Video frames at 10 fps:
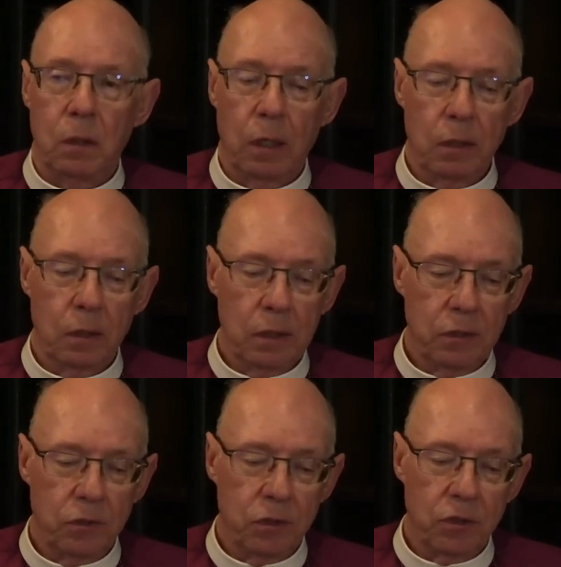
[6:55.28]

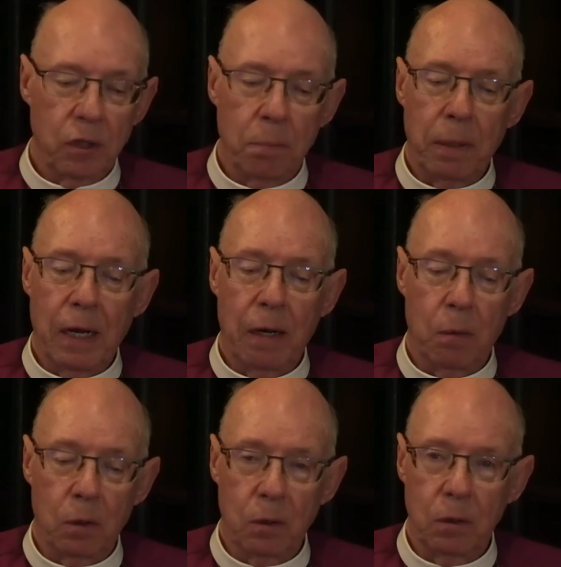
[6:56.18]
unleashes a
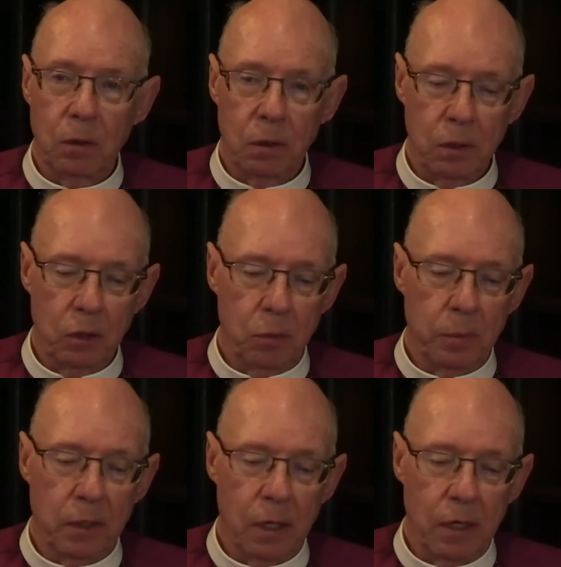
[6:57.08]
power in
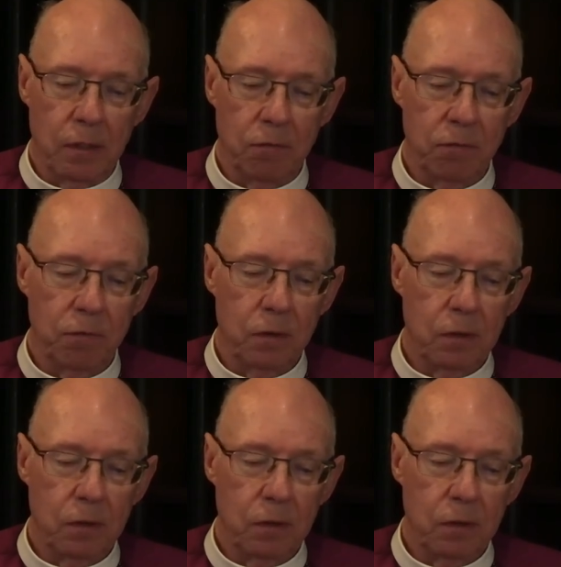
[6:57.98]
human life